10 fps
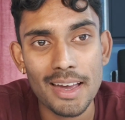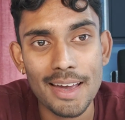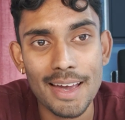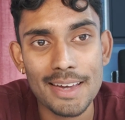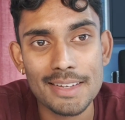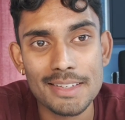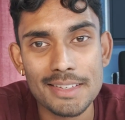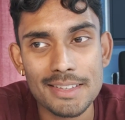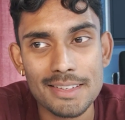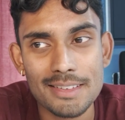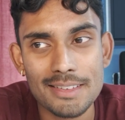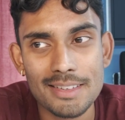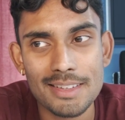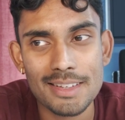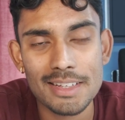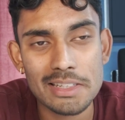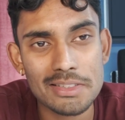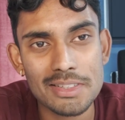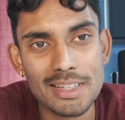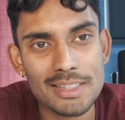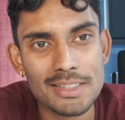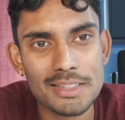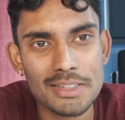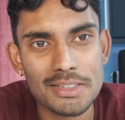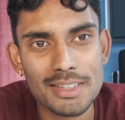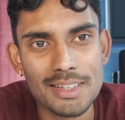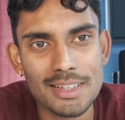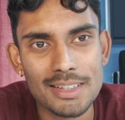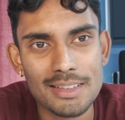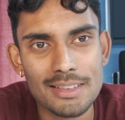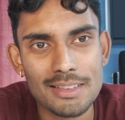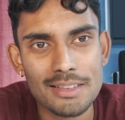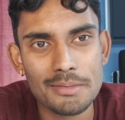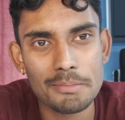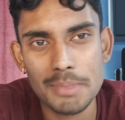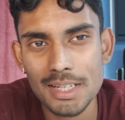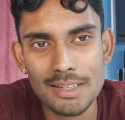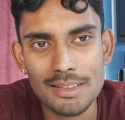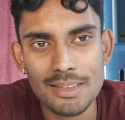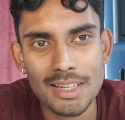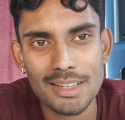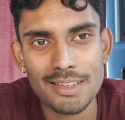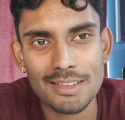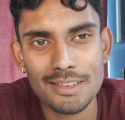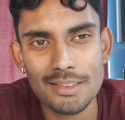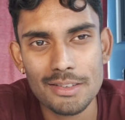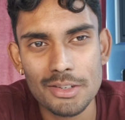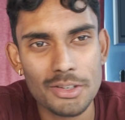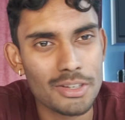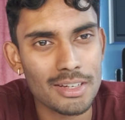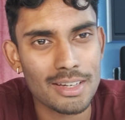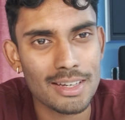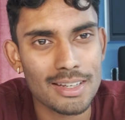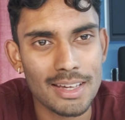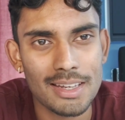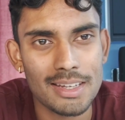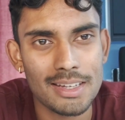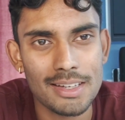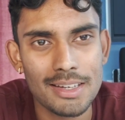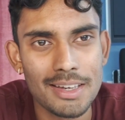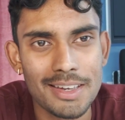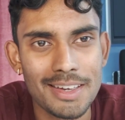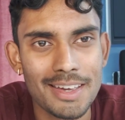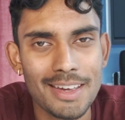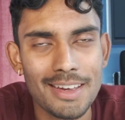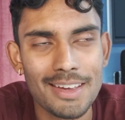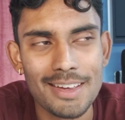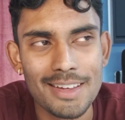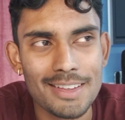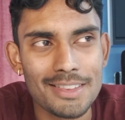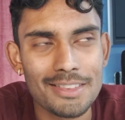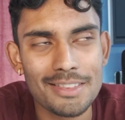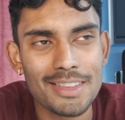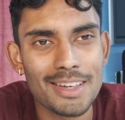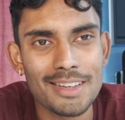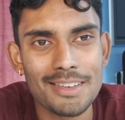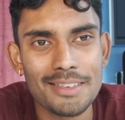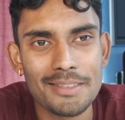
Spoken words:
And it doesn't necessarily mean that you're gonna get any that,